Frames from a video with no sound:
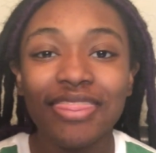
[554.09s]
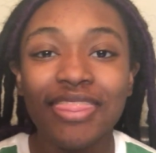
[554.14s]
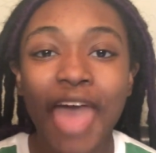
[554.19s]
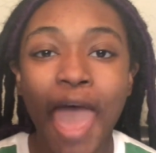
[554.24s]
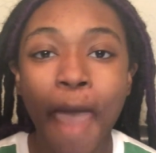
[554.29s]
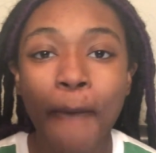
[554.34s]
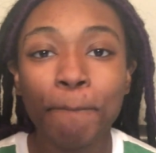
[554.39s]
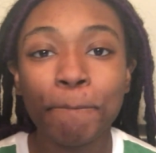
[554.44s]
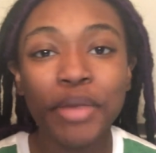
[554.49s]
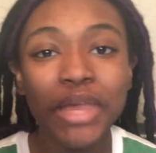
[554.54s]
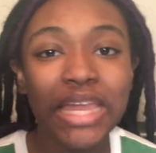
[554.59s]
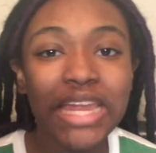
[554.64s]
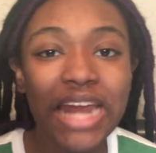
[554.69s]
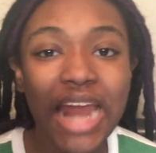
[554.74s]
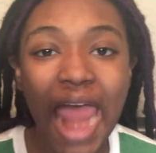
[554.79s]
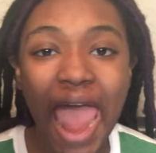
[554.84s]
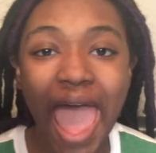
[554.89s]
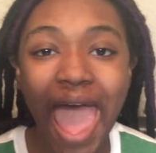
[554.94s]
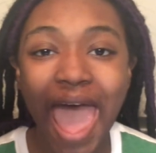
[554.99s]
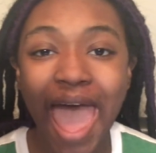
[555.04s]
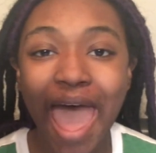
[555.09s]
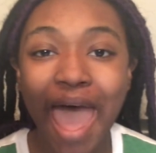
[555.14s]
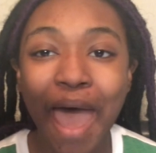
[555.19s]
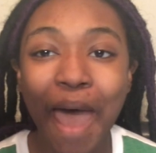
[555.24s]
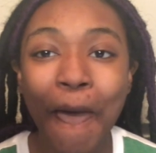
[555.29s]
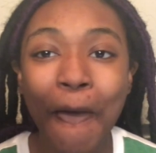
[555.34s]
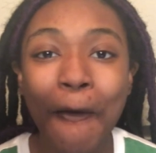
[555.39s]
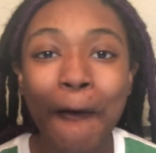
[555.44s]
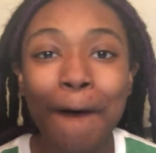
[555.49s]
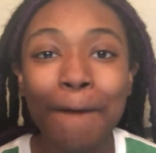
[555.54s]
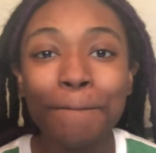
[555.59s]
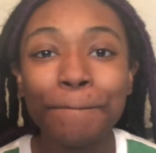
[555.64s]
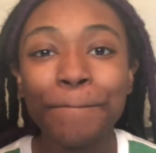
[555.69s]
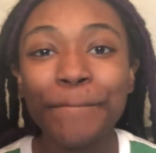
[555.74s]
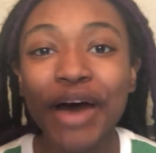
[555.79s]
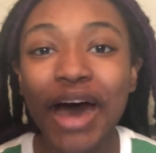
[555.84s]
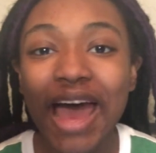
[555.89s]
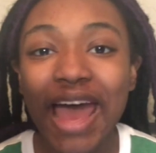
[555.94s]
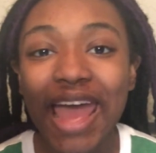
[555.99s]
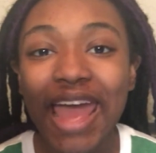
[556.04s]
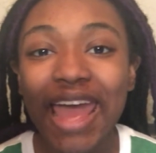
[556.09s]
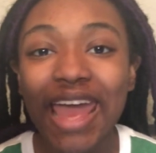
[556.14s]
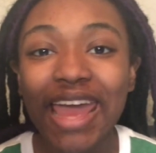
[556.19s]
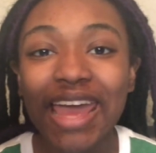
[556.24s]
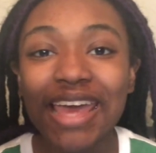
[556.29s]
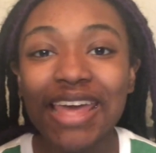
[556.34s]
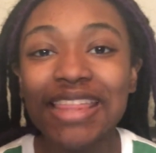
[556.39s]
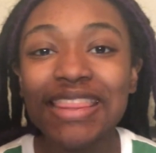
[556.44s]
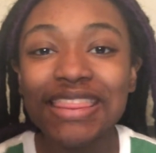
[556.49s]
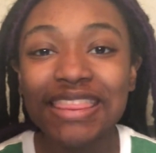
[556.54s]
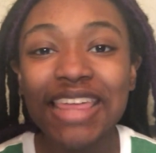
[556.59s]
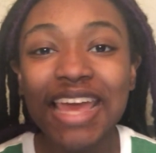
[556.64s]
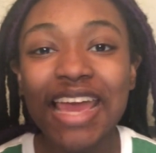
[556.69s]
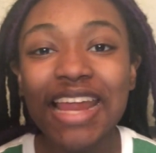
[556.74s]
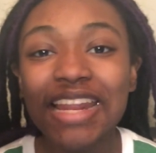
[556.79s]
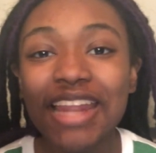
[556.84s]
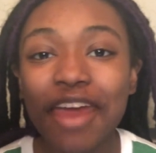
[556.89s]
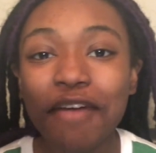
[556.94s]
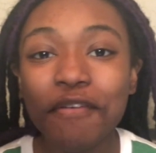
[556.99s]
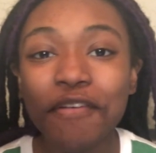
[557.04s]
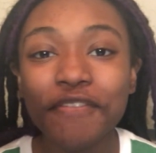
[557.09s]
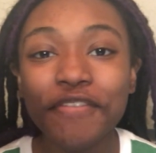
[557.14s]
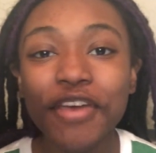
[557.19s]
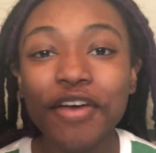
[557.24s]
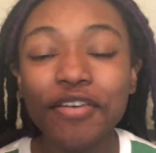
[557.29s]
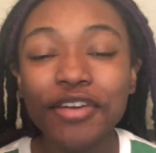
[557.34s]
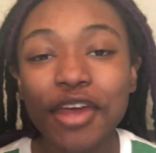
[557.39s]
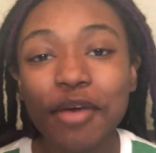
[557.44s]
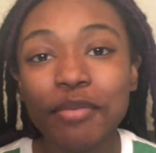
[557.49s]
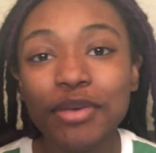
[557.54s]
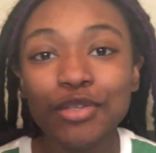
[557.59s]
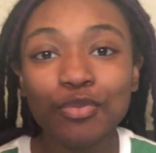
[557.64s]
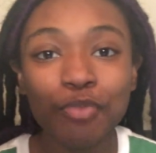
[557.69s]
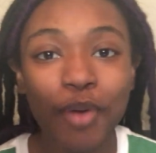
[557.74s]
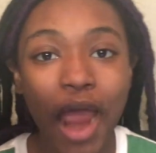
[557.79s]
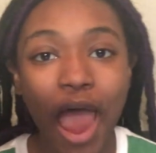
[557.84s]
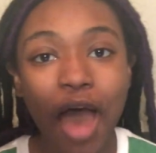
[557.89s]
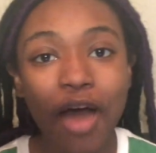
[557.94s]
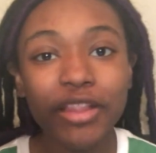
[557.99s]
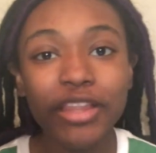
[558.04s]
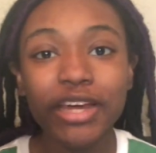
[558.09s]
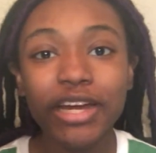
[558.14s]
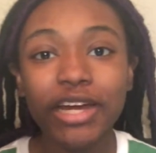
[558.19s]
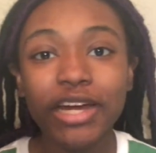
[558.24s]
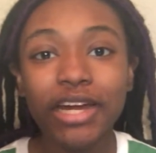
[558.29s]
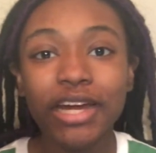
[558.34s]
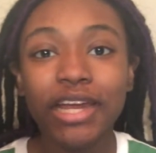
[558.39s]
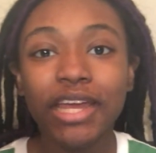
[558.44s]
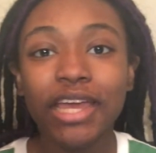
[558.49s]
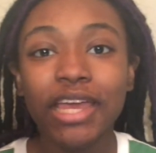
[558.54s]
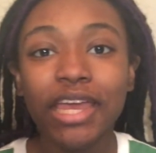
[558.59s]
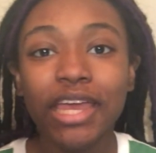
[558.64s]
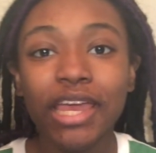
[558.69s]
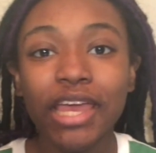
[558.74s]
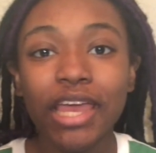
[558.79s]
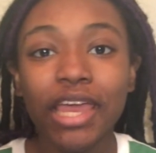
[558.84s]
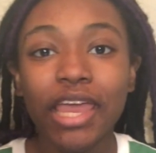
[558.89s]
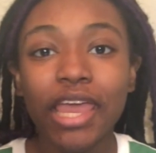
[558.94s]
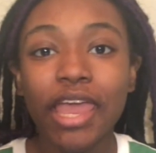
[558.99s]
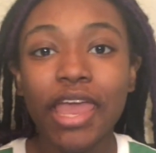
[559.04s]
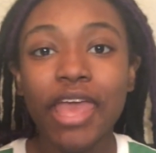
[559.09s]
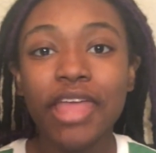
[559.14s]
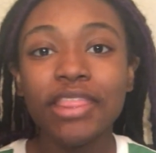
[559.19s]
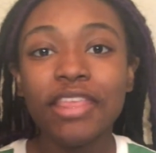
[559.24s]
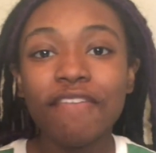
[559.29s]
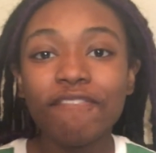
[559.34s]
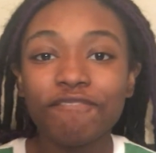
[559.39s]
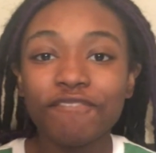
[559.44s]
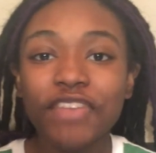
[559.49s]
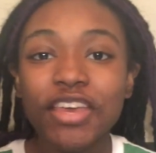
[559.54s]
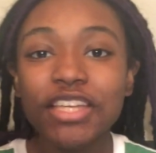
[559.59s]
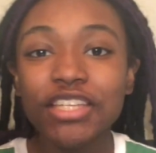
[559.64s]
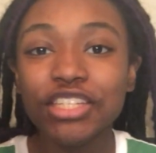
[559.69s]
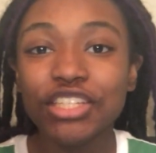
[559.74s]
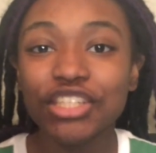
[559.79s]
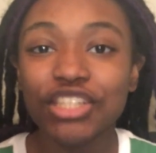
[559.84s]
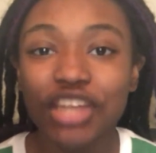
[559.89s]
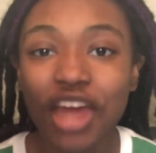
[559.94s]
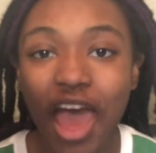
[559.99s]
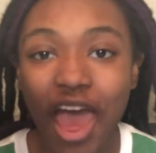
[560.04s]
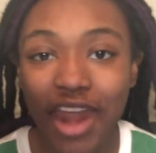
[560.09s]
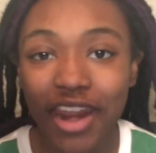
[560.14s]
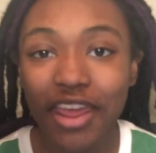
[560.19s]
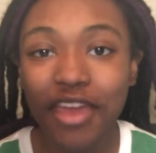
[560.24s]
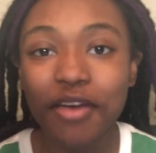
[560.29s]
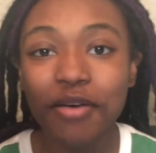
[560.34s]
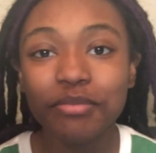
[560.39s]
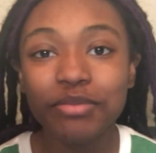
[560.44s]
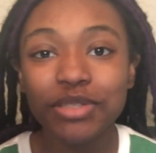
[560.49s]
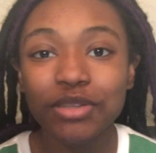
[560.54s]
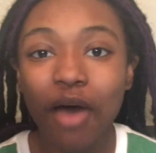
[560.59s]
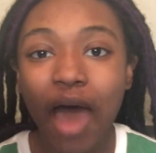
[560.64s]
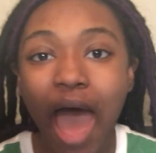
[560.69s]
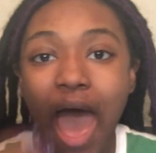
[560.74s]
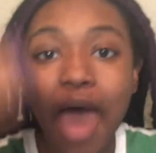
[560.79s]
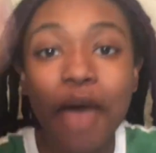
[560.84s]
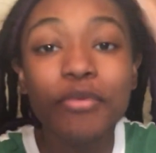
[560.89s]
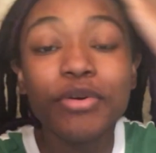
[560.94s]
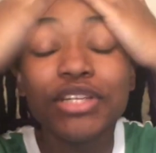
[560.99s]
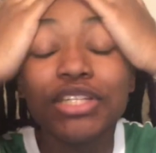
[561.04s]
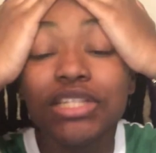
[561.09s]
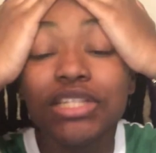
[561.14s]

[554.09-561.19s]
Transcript: that Peter had. But then they revealed him as Prowler, and then Fisk shot him, so I